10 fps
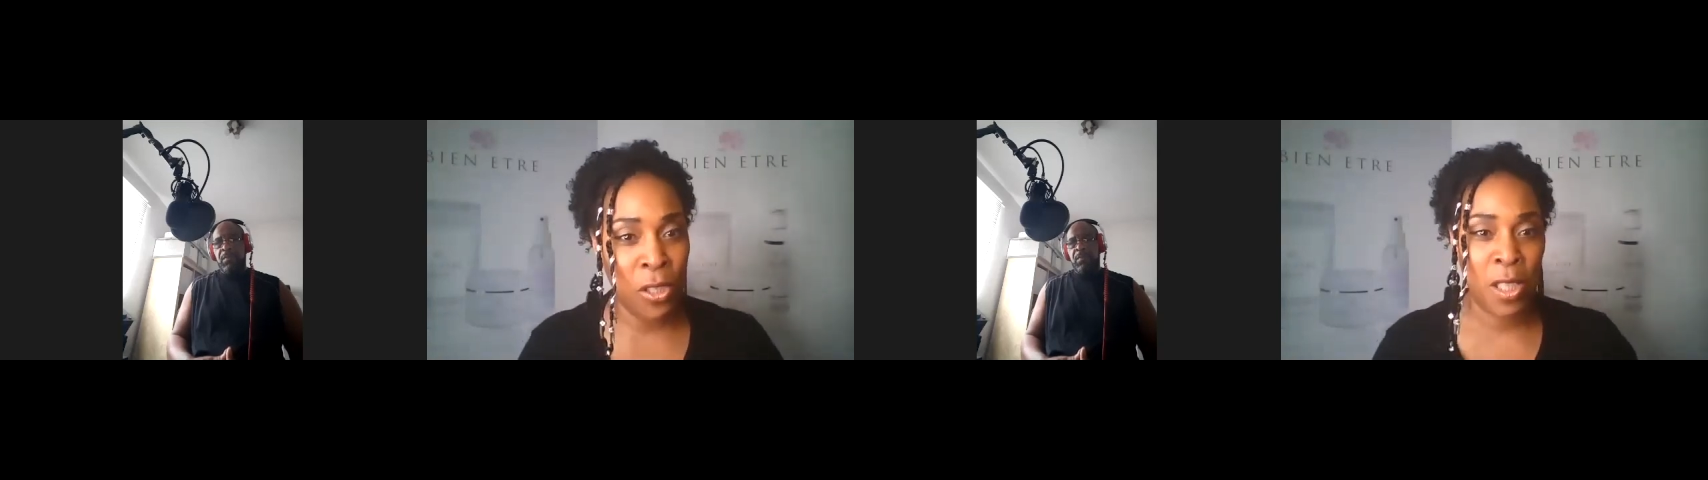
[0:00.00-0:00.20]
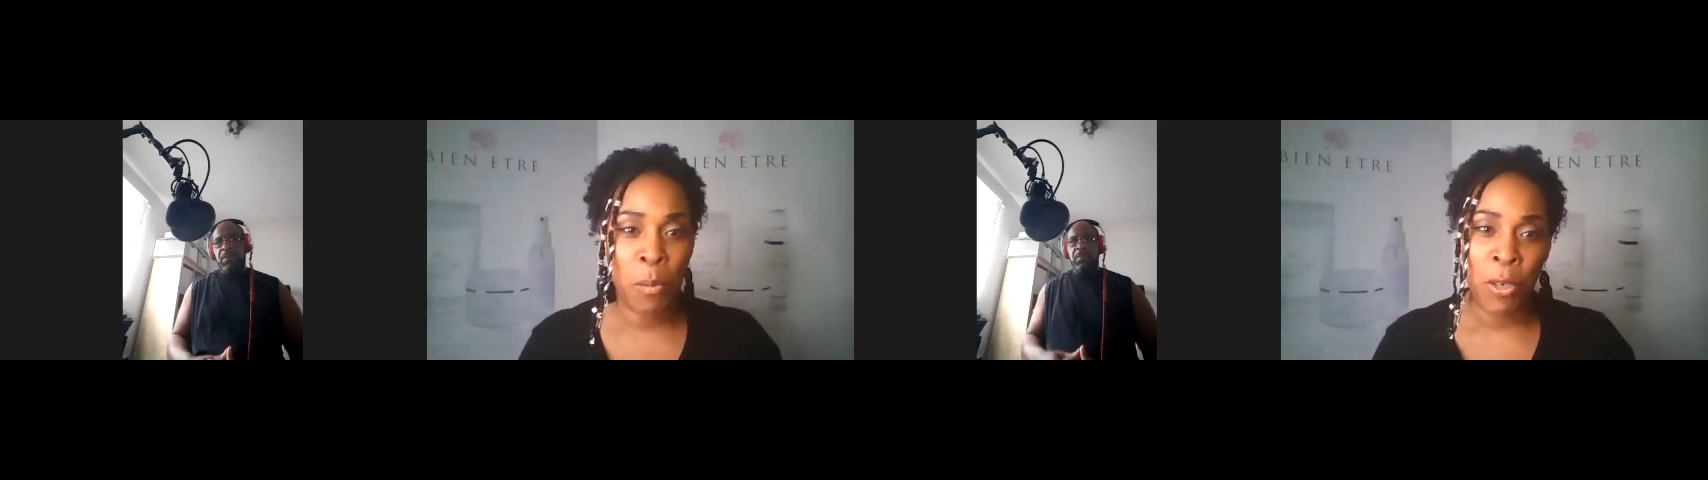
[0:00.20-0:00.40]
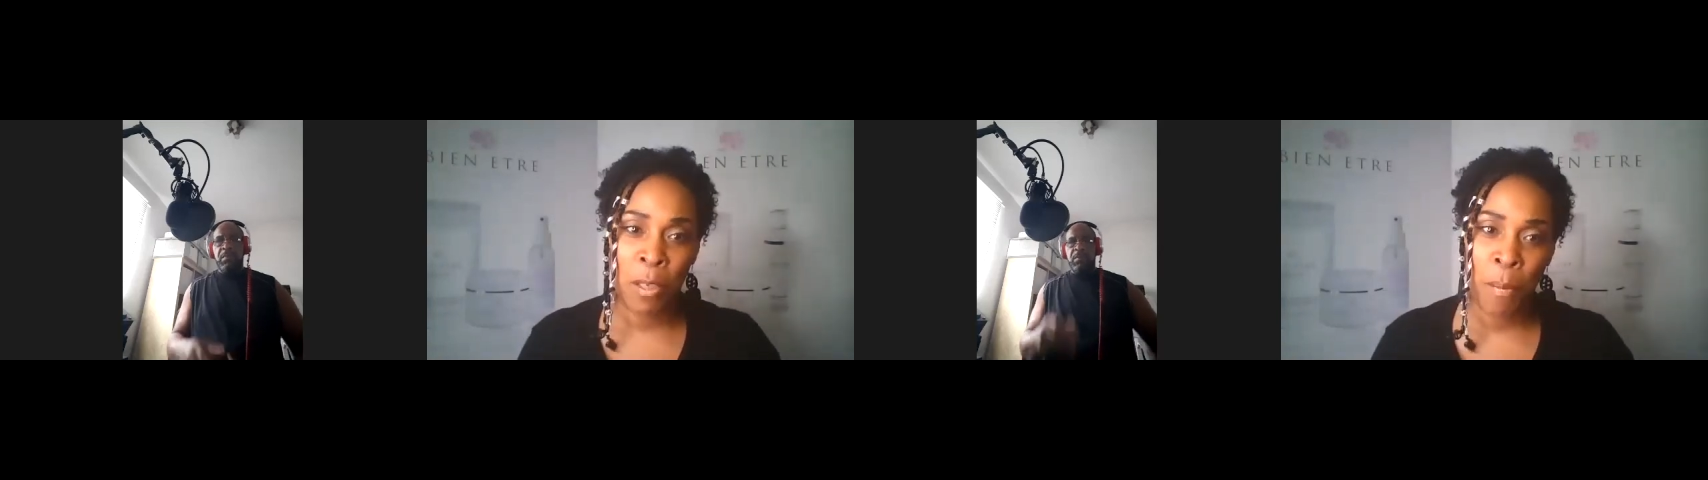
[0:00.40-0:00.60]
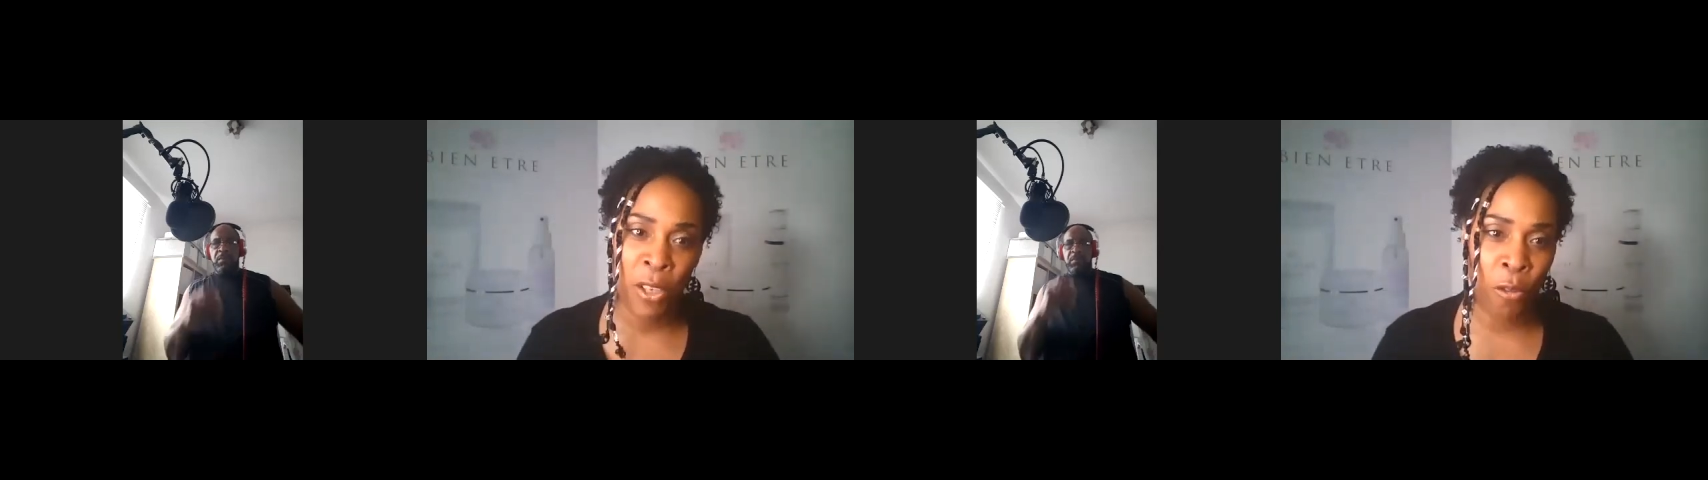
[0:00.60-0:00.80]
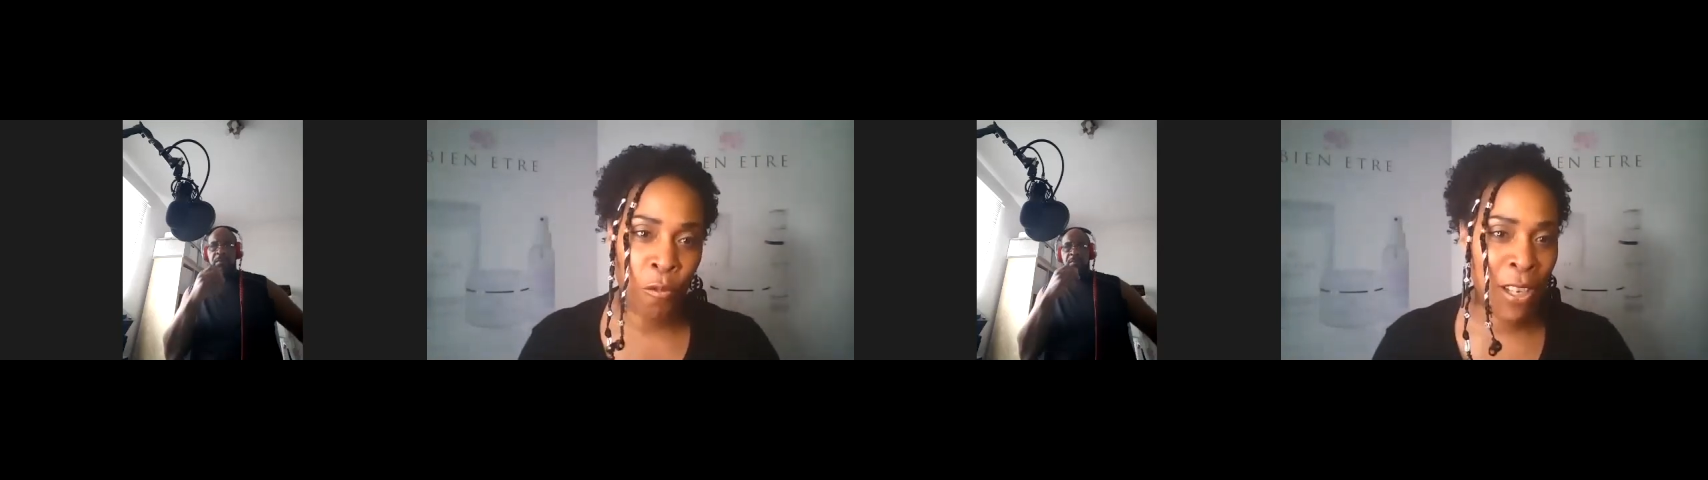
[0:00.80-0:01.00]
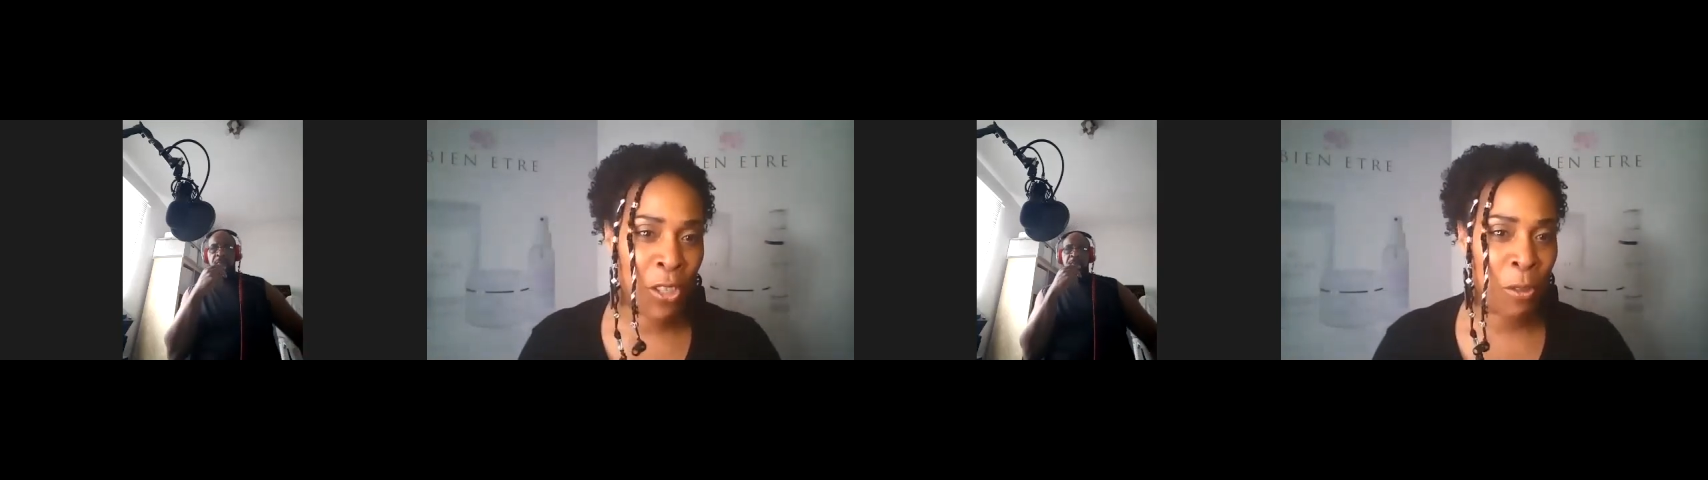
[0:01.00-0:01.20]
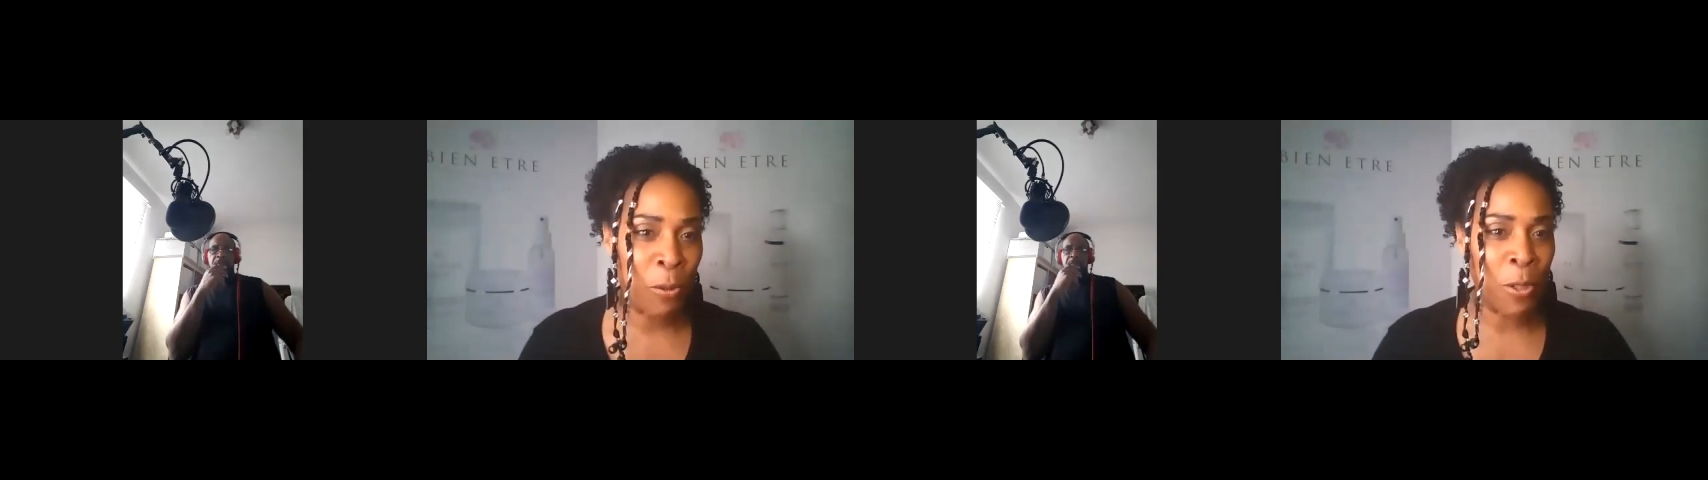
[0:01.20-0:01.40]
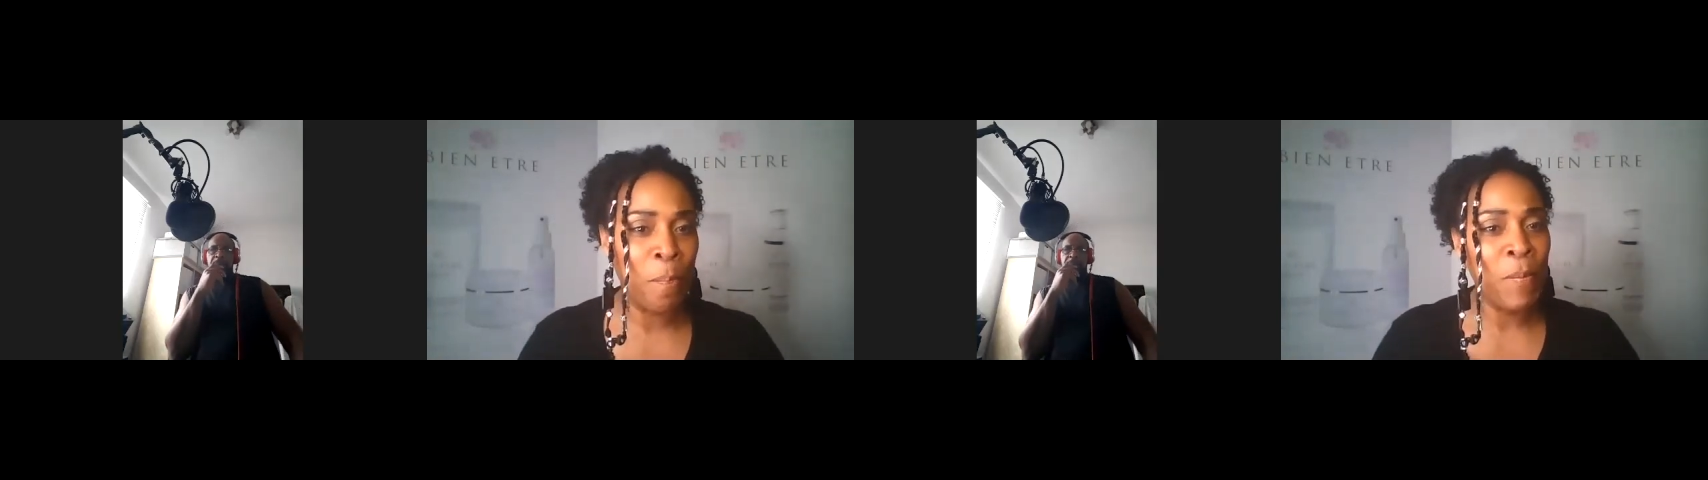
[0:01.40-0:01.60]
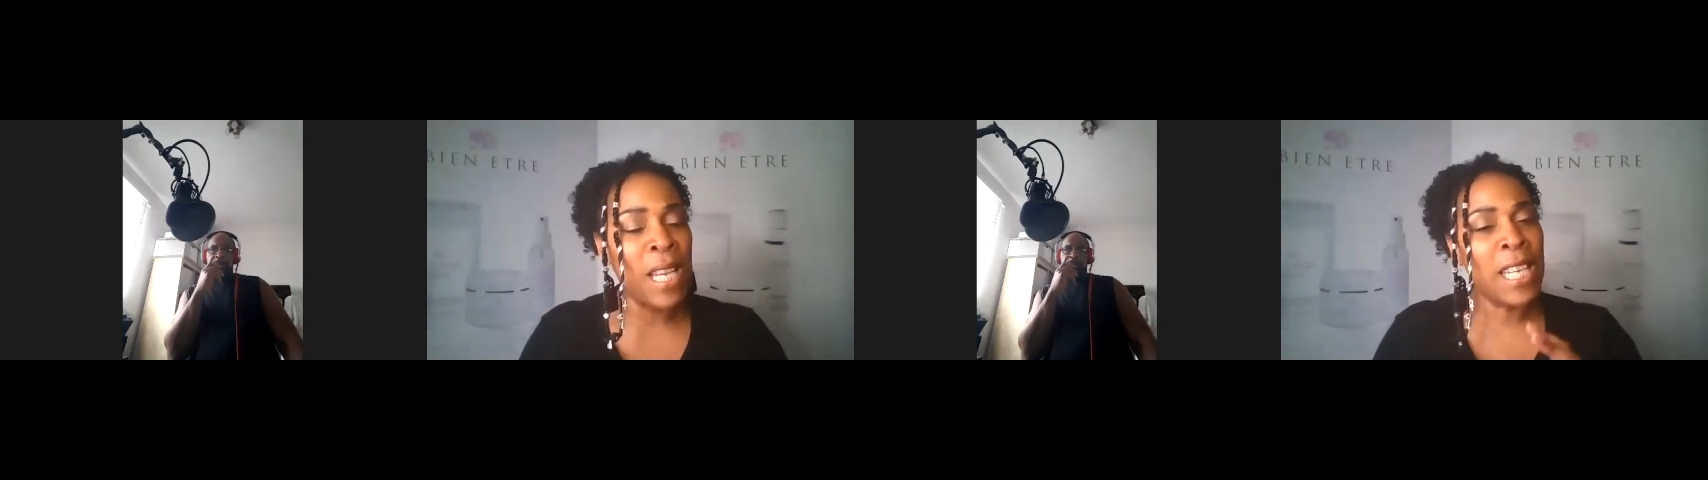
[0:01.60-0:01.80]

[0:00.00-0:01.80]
you spoke about your grandchildren,